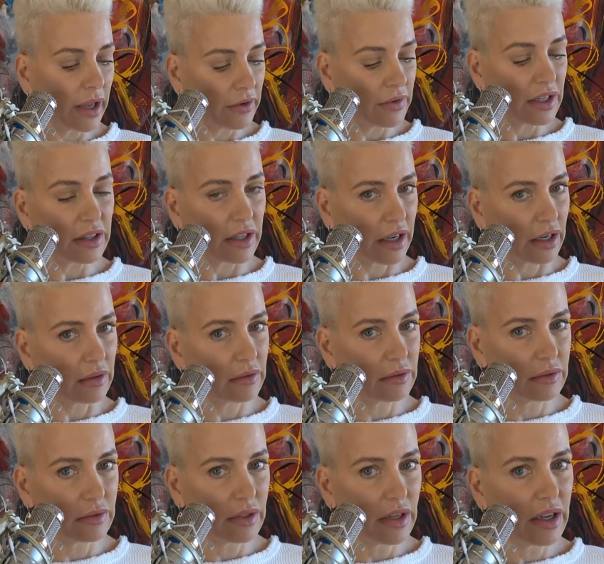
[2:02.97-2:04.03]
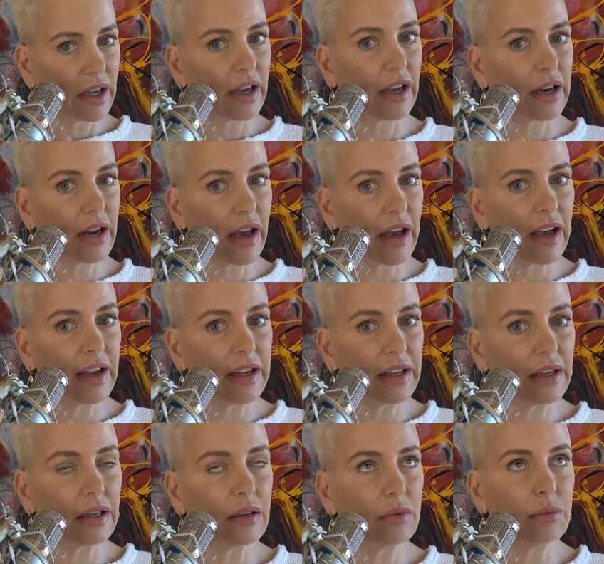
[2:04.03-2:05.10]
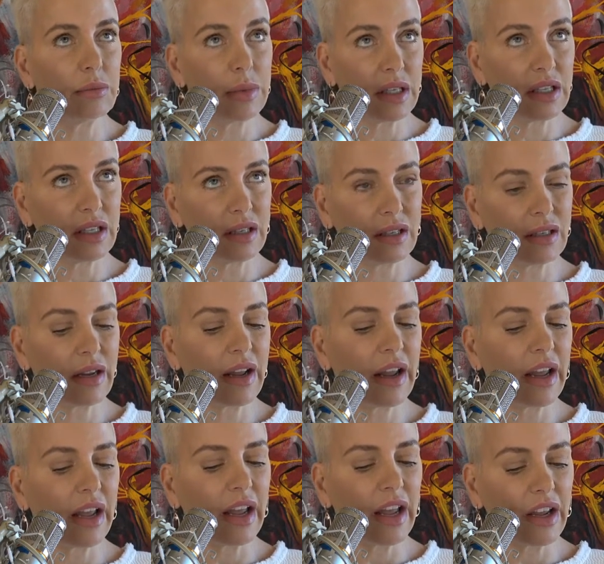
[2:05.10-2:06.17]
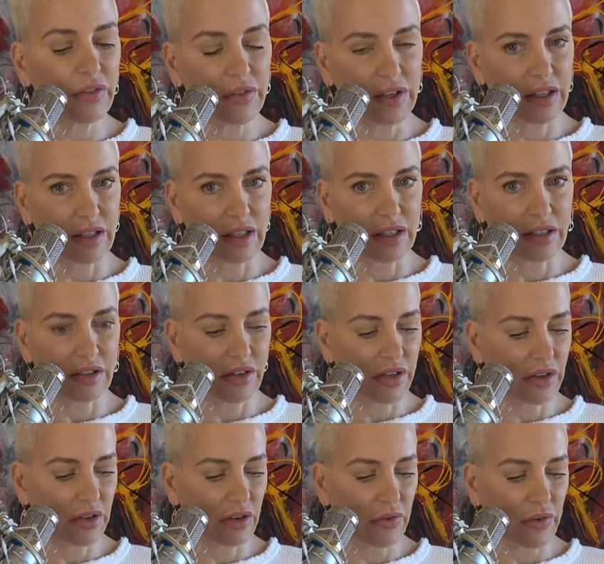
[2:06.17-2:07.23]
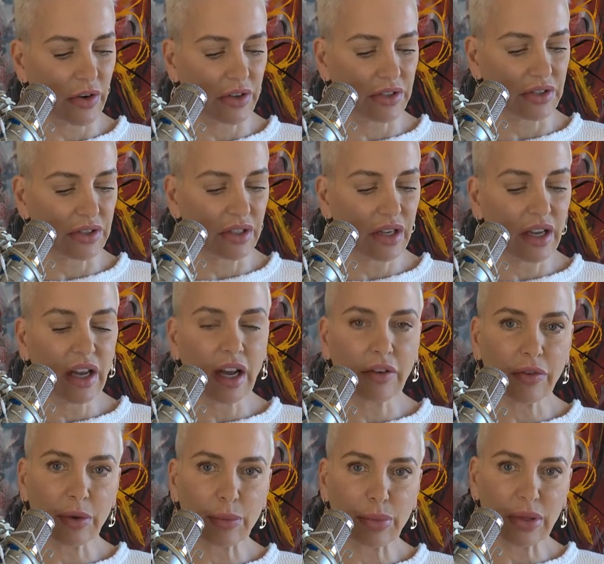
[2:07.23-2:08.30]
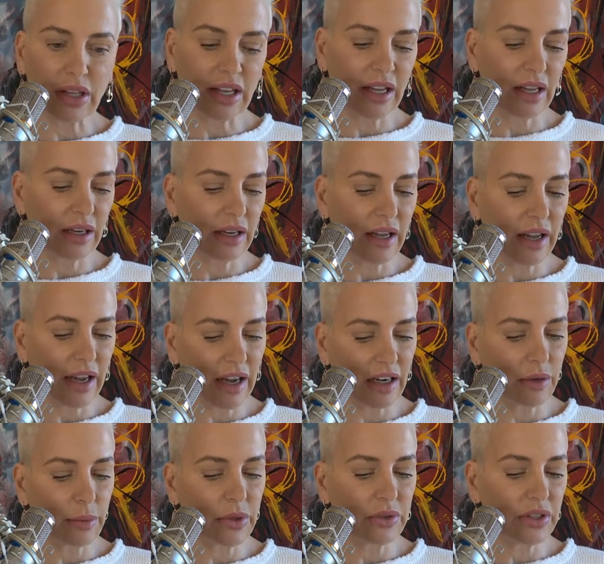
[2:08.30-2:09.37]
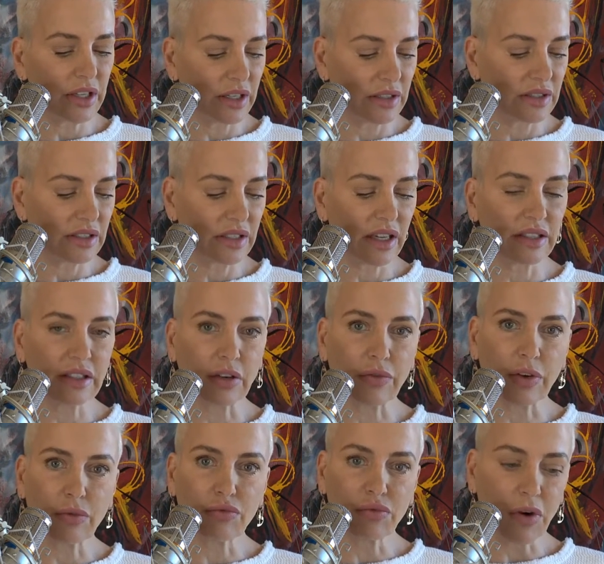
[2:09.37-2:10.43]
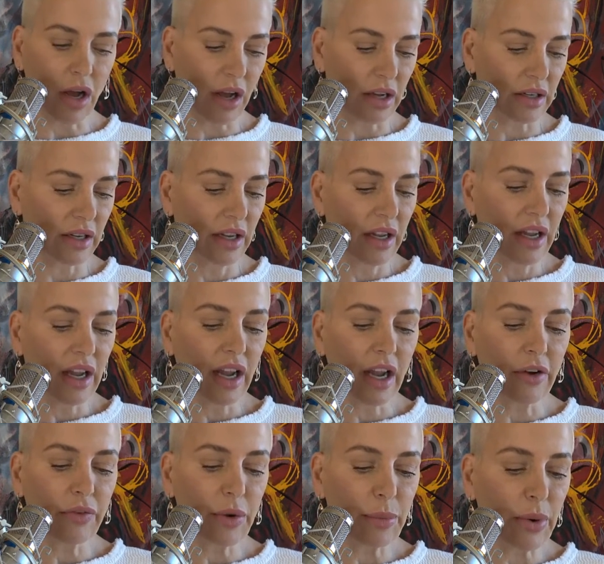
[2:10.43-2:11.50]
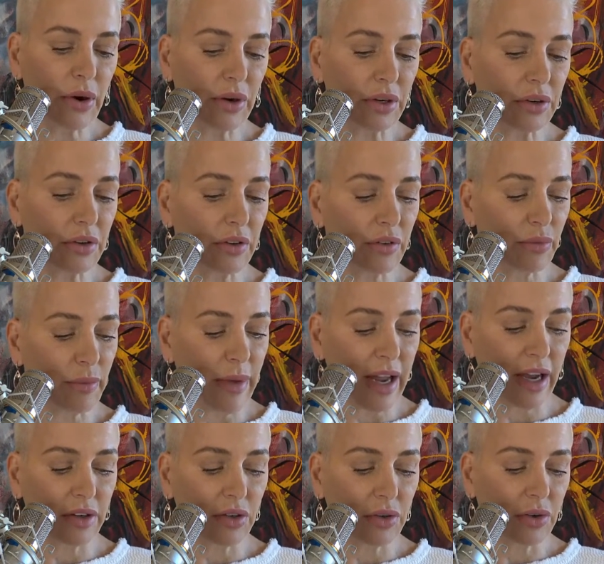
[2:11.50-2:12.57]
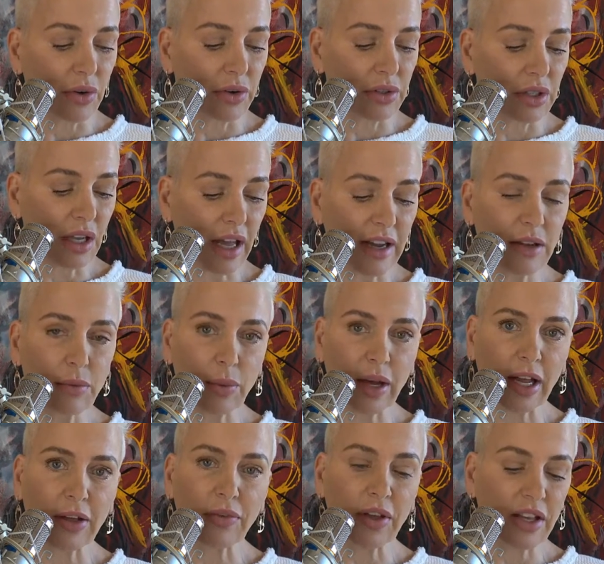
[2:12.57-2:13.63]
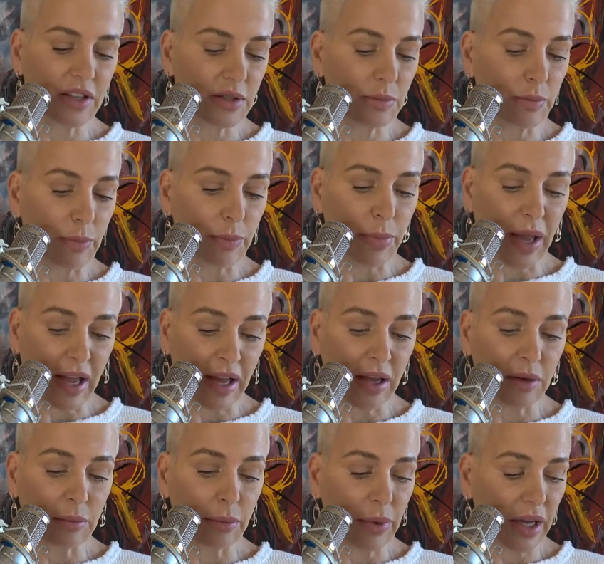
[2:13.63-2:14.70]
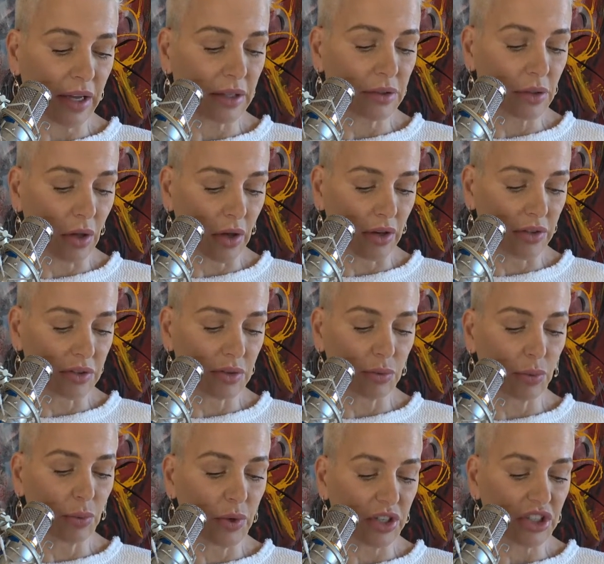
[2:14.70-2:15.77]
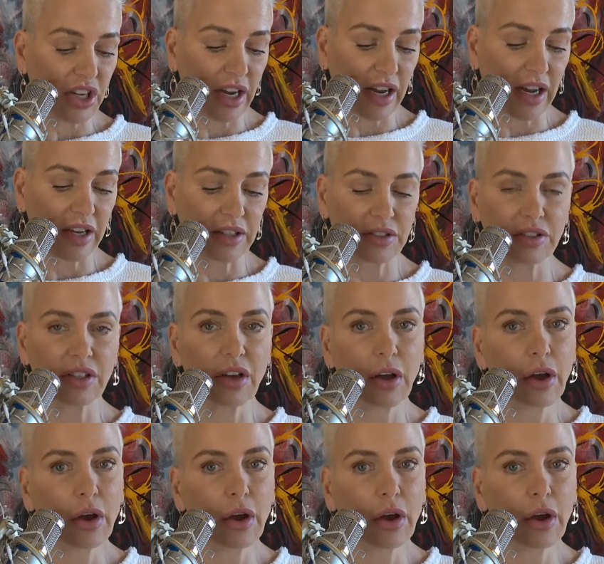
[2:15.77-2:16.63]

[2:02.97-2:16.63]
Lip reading: everything. And I mean everything in the universe. Every plant, animal, insect, every rock, every particle of matter or light wave is bound by laws which has